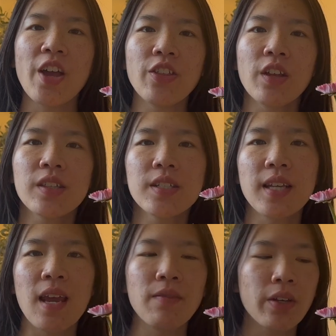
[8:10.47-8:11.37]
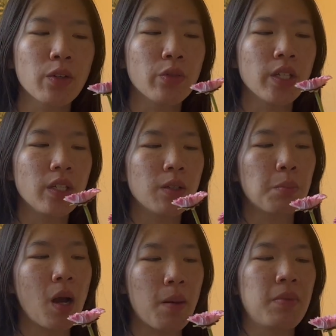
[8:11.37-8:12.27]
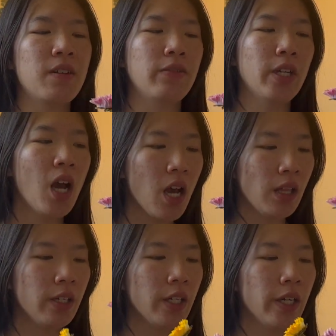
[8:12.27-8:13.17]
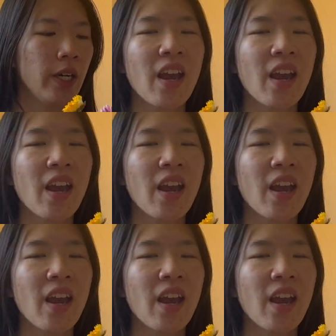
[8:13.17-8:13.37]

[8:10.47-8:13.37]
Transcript: I thought this gave like a really good pop of color,